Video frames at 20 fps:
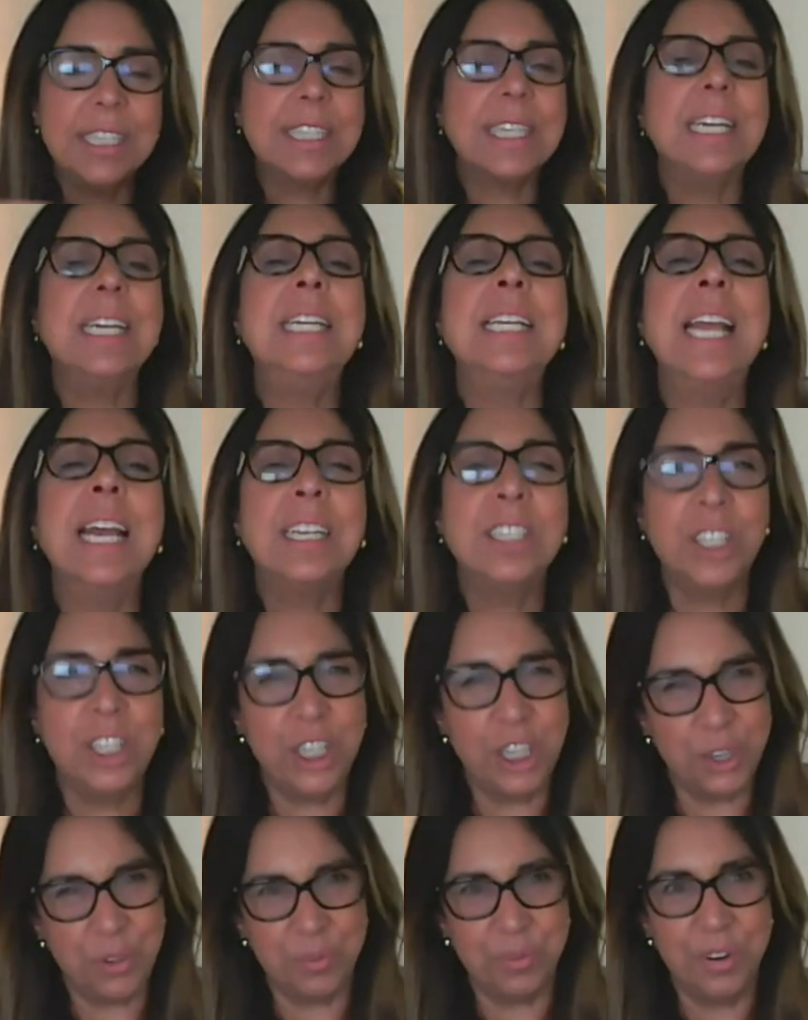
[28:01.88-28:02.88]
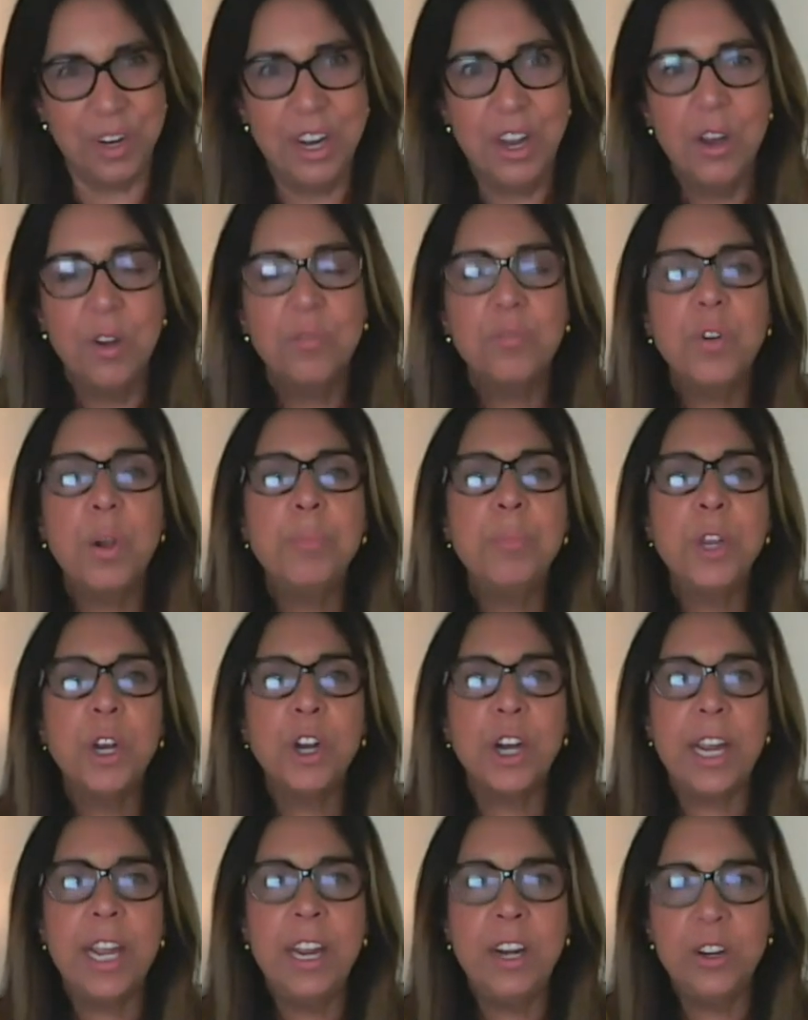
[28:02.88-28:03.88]
disconnects you from
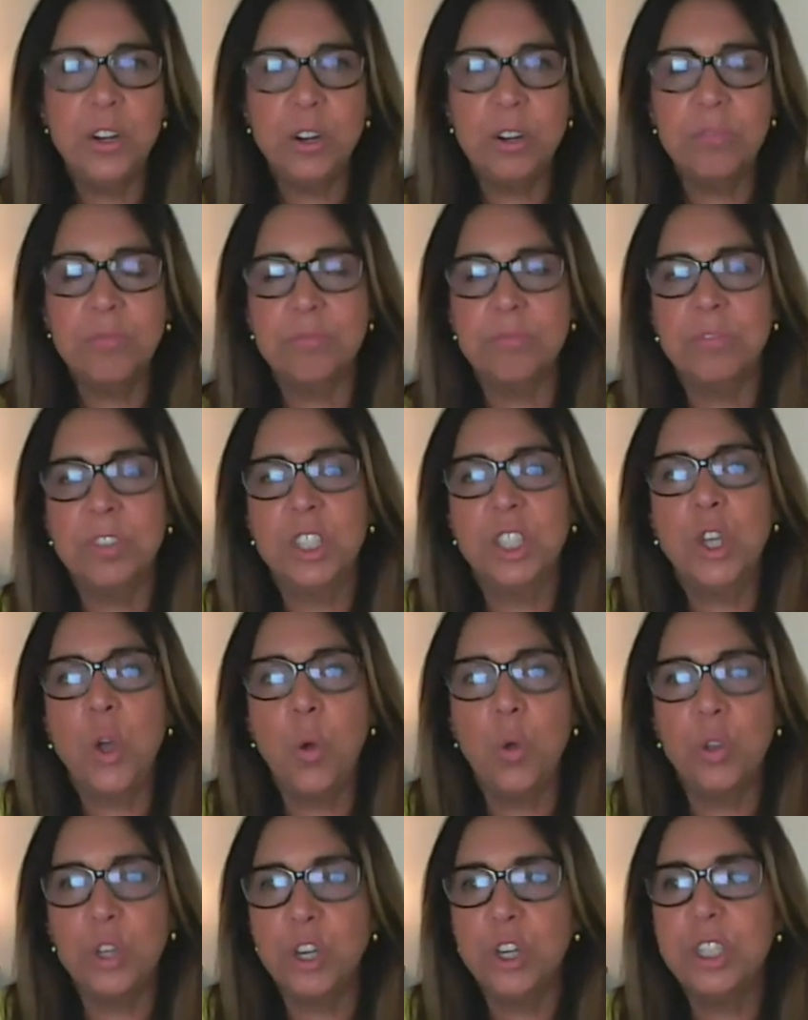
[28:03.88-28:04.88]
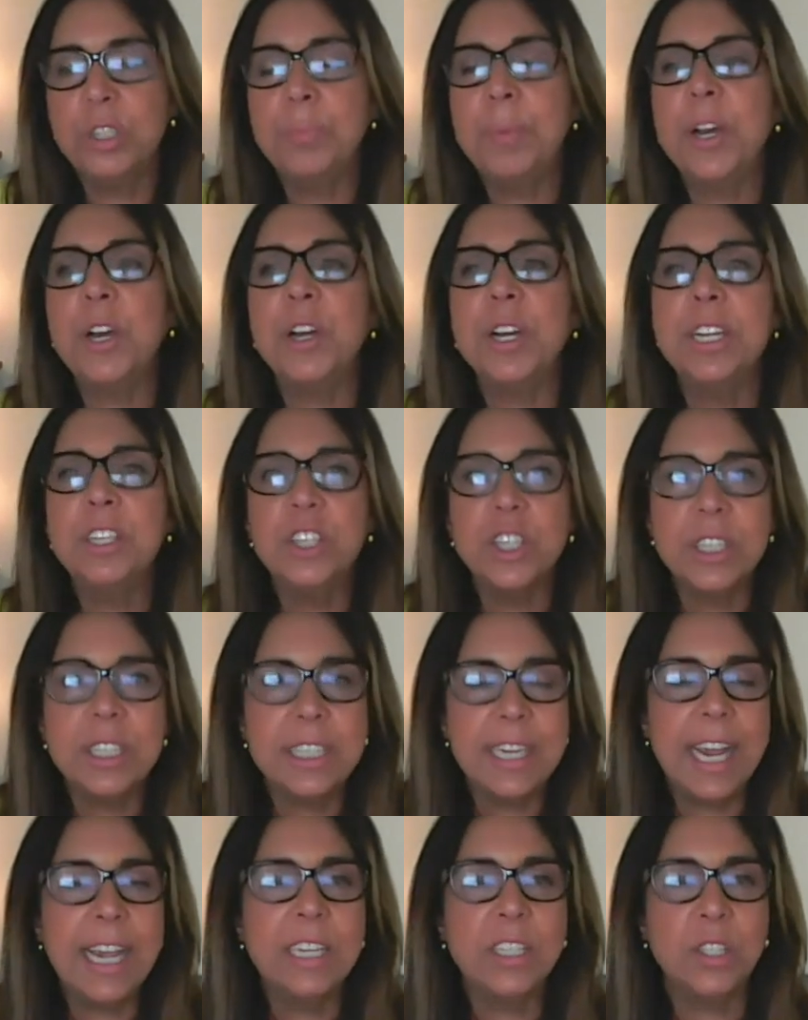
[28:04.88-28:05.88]
your inner soul, your spirit. It
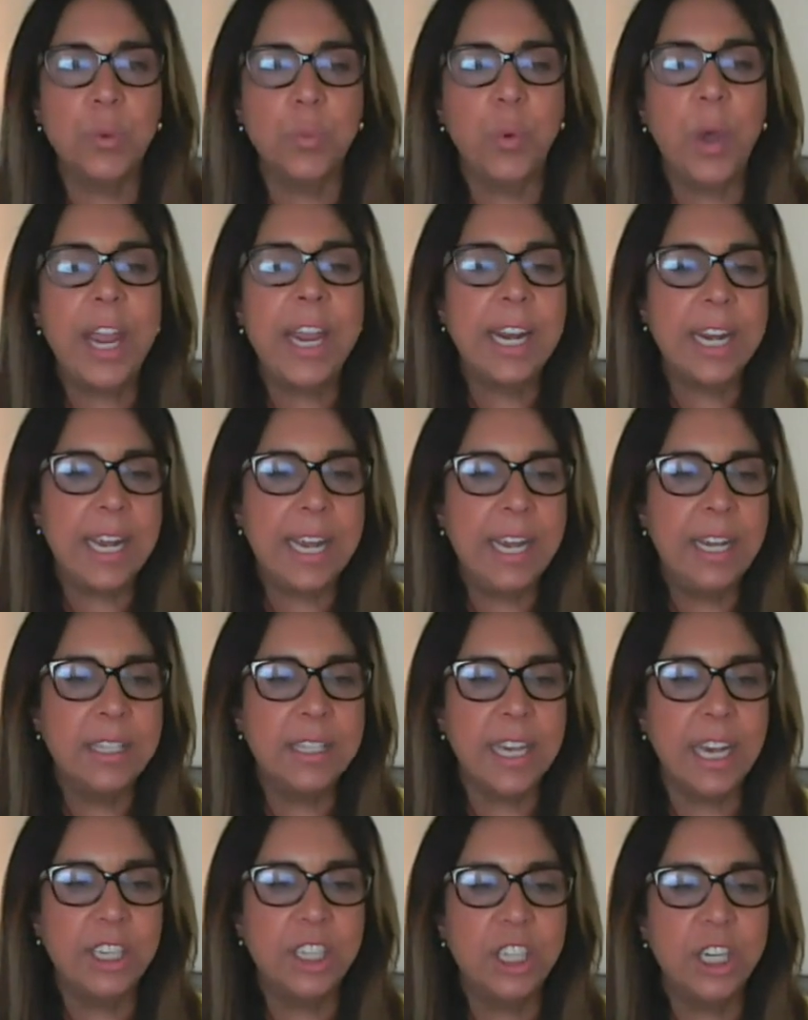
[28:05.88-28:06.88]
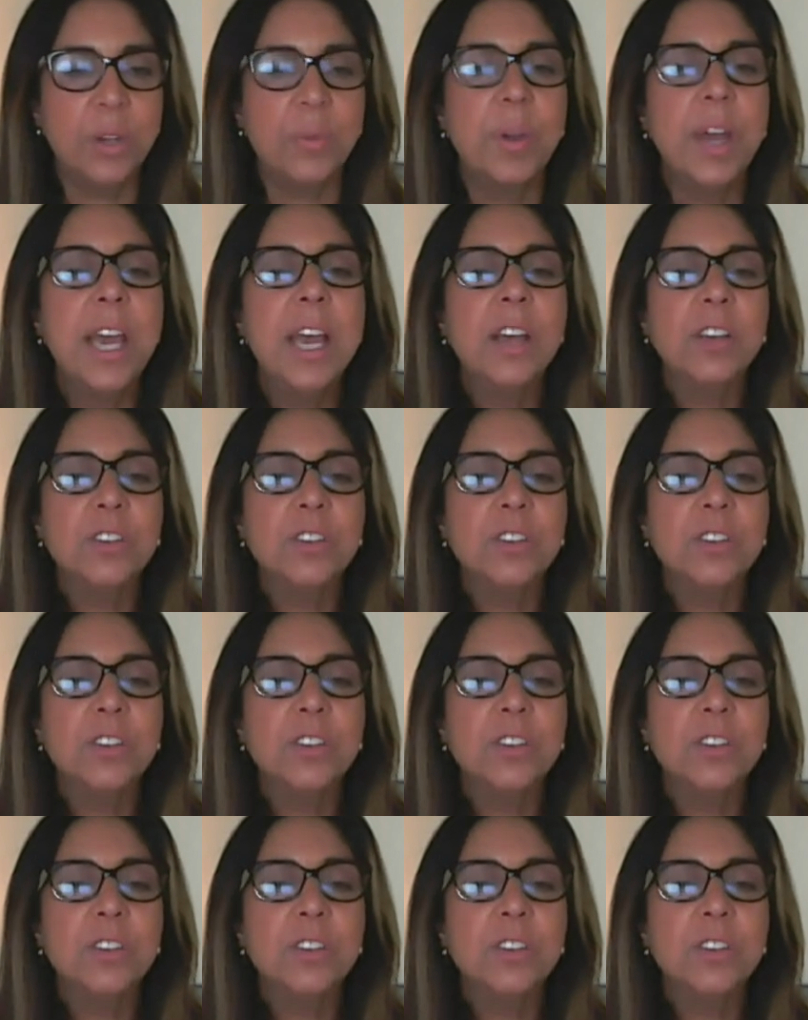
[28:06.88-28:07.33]
just takes away, it eats at you.